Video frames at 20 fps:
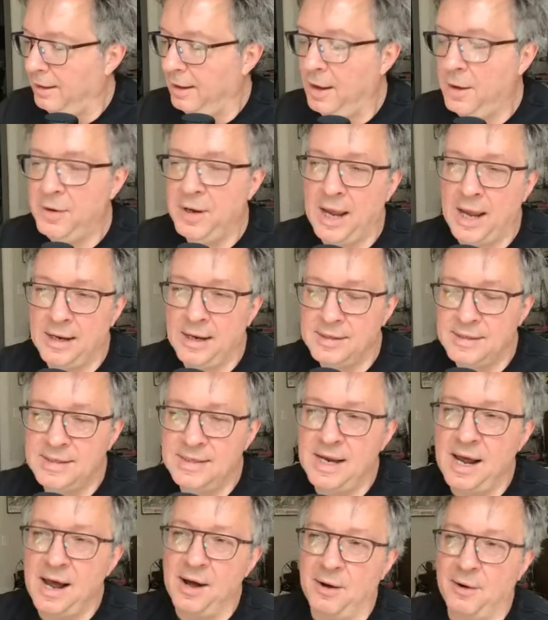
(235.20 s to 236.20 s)
Okay,
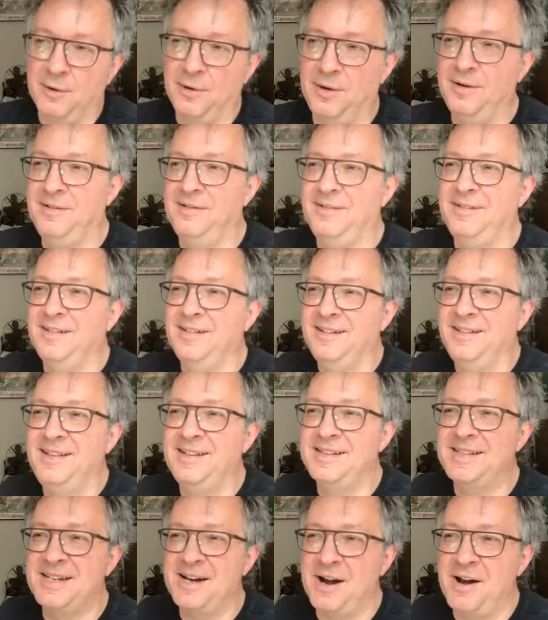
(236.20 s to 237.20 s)
so
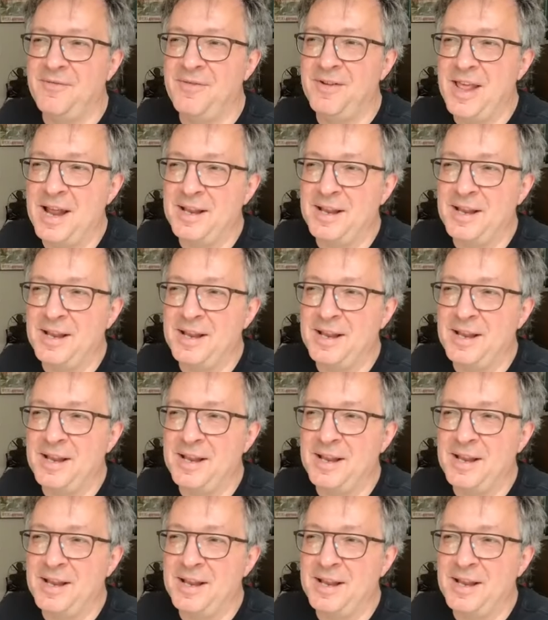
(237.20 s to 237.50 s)
sorry for